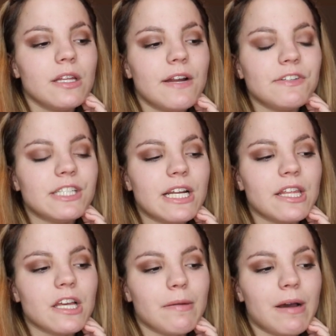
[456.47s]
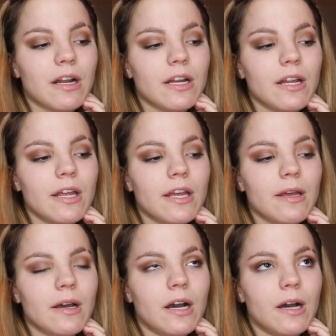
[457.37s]
They never said anything about it,
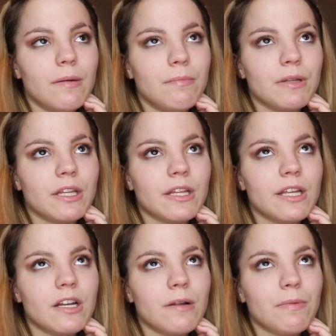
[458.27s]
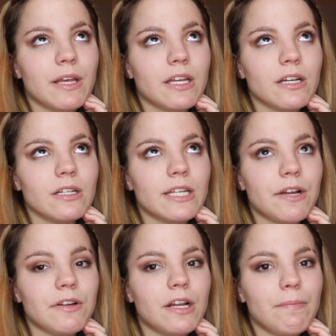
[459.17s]
but then they ended up like
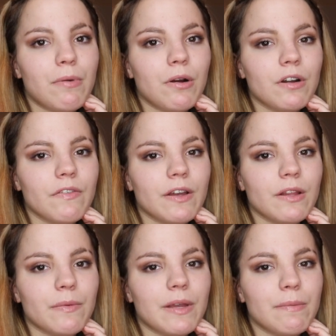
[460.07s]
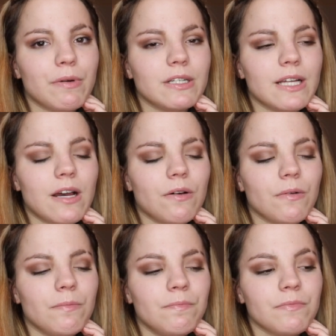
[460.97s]
tearing up part of it that we had put
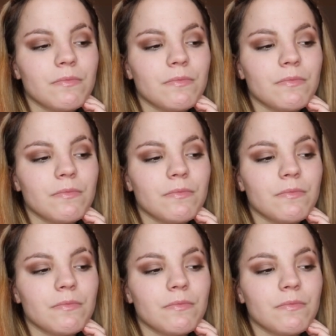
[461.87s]
down